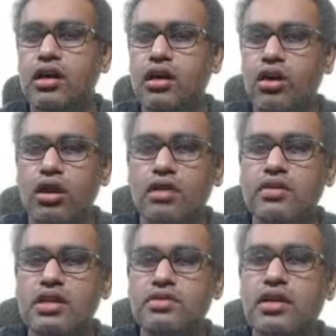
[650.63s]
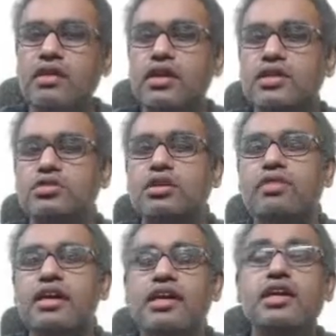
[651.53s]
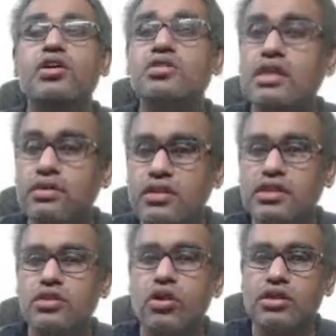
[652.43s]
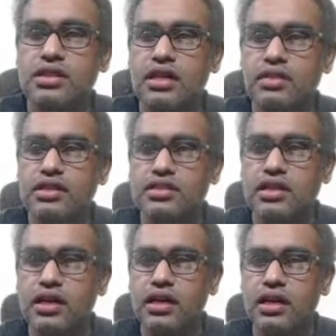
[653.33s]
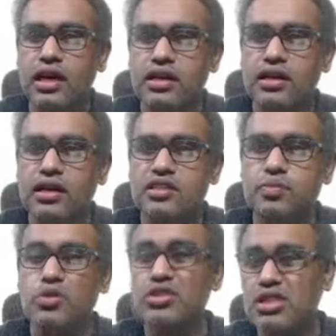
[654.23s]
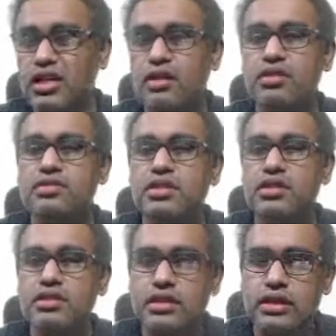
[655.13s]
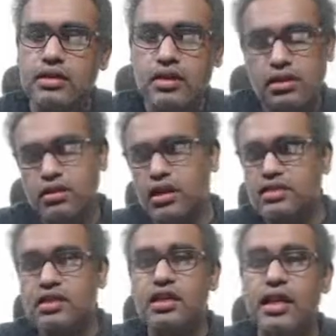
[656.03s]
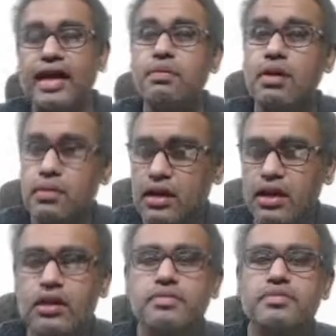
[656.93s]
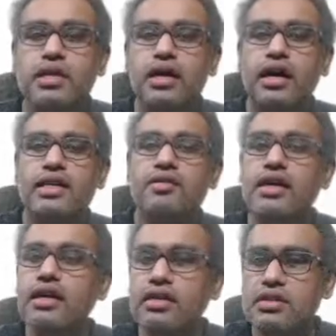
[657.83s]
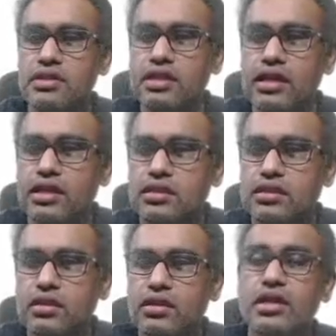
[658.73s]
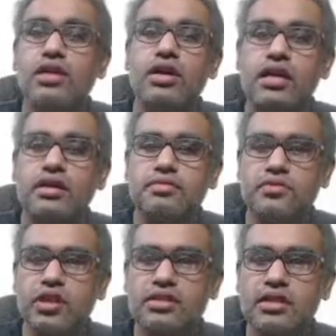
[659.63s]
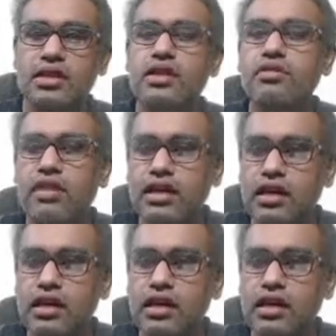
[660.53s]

All of these will give rise to the ventral and dorsal divisions. Dorsal divisions here are written as posterior ones with this you can say the light purple color, and the ventral divisions are this yellow color. You can see the ventral